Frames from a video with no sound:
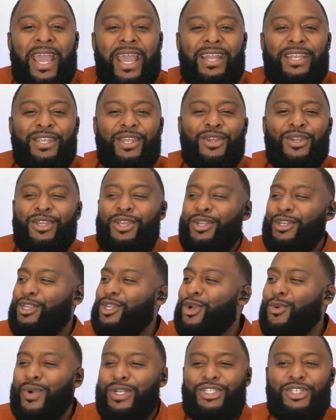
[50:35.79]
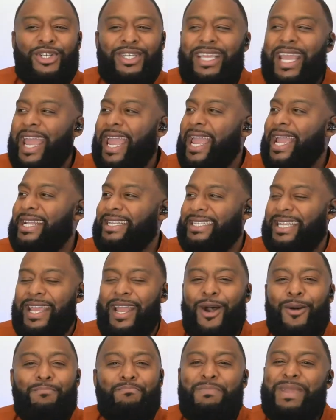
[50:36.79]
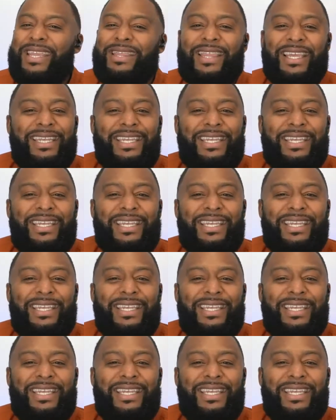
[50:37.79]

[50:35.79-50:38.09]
you do what you can to help meet